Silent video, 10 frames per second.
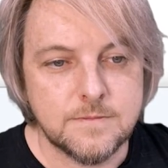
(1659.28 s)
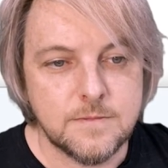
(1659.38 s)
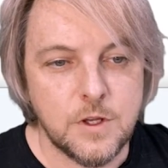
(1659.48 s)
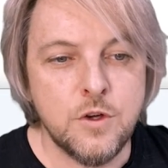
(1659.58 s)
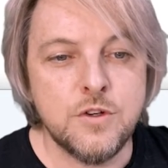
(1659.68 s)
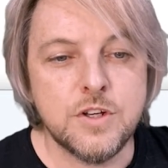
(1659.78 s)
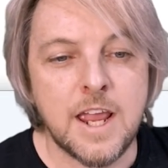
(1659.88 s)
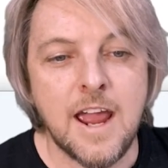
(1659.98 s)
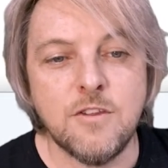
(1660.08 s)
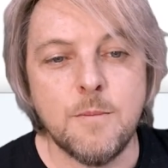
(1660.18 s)
Yahusha
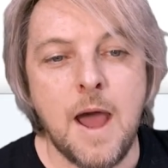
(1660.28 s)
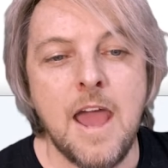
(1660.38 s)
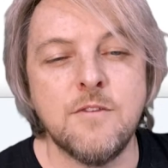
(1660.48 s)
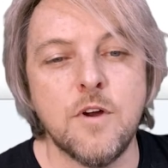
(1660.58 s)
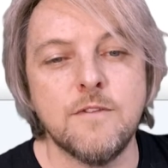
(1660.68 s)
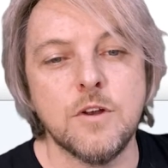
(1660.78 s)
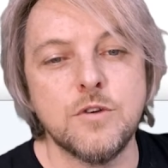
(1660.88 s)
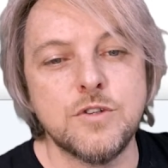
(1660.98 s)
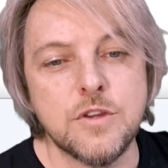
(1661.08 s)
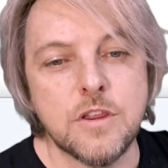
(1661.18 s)
gave the behaviour
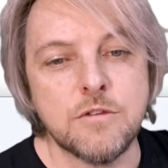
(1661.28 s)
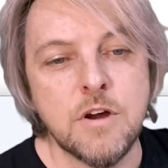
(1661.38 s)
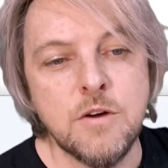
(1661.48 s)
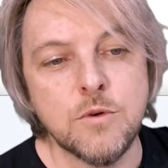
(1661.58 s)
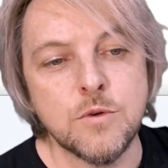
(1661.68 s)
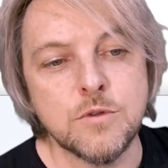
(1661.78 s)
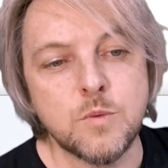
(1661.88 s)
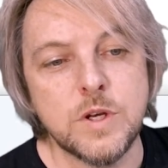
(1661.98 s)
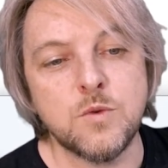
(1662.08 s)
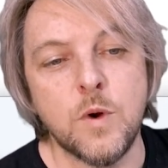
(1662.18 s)
evolution the 3 rules
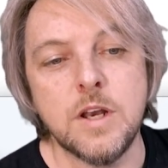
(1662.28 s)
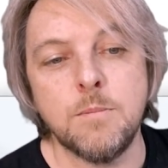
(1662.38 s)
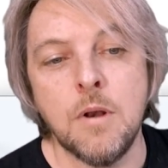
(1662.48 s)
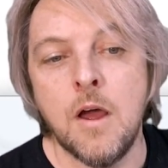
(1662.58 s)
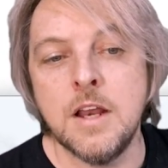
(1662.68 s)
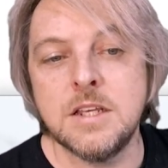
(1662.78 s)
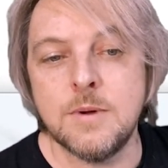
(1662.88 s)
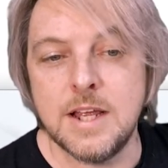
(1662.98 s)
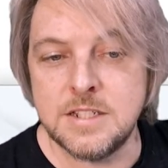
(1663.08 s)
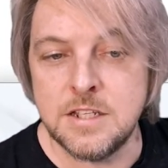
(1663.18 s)
which, when applied to
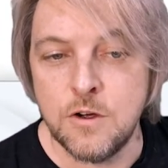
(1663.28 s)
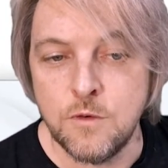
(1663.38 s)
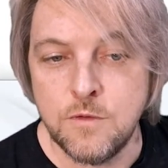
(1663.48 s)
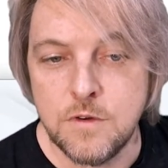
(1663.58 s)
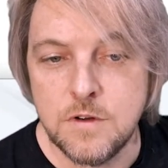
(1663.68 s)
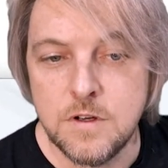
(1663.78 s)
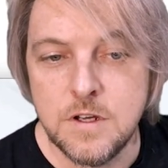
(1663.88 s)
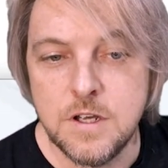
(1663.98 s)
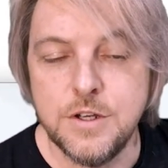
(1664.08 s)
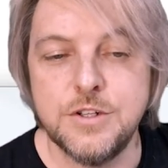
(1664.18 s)
ourselves,
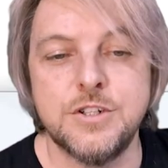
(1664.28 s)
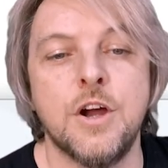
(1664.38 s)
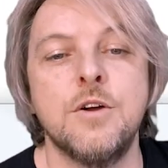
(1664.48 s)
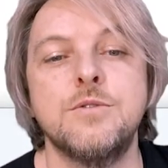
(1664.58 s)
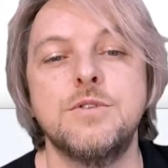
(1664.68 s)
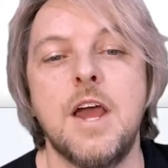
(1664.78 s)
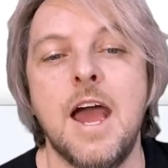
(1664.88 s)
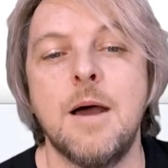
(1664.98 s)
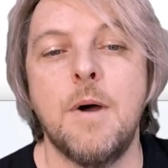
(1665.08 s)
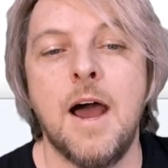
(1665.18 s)
shows
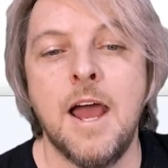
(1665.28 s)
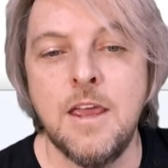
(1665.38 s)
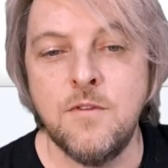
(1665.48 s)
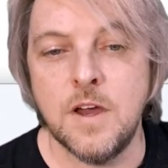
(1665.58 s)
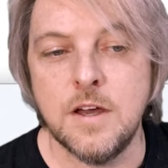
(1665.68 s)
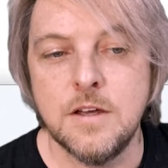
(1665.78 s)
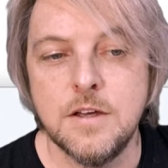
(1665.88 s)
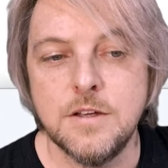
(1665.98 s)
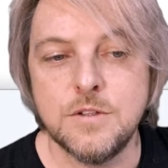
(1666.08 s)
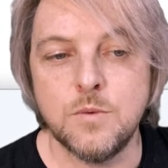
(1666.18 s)
our behaviour
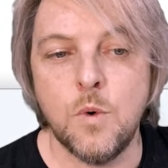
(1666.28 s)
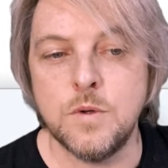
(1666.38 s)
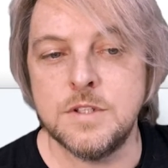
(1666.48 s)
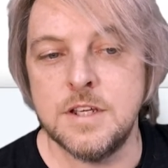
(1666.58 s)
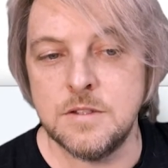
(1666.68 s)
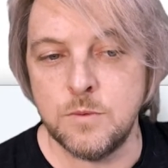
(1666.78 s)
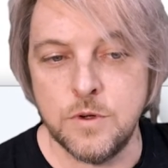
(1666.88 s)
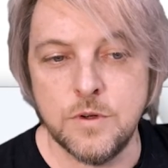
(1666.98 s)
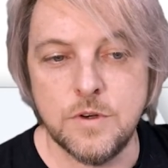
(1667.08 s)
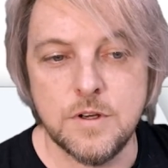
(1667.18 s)
towards his
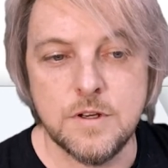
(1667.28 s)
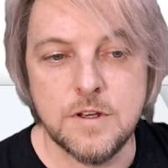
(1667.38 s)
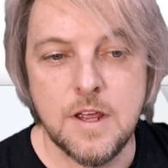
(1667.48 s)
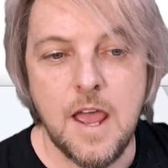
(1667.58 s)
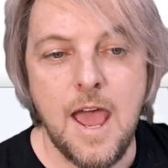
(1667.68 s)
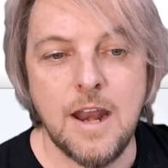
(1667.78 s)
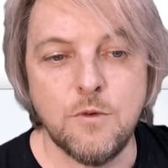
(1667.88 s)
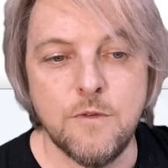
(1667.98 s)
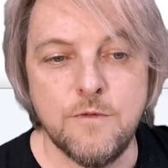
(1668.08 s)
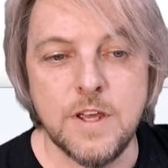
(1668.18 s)
word and
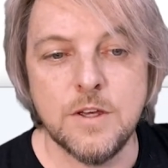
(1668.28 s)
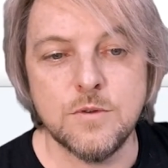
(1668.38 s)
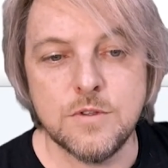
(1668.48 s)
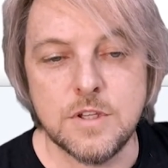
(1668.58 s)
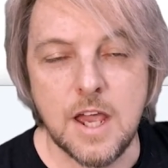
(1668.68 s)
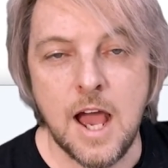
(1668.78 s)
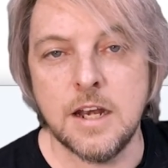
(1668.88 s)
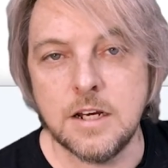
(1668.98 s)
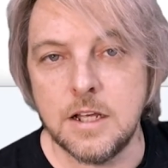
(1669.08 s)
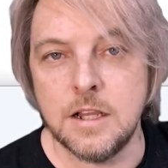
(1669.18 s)
reveals the
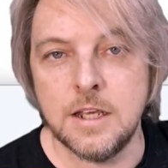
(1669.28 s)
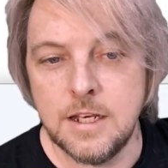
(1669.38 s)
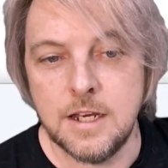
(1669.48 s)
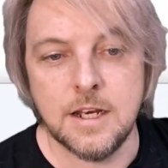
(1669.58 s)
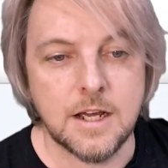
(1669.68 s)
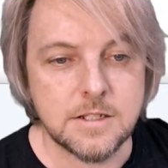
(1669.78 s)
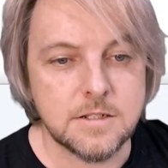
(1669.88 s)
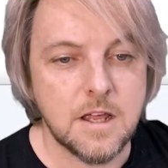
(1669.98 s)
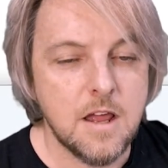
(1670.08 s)
unclean in us.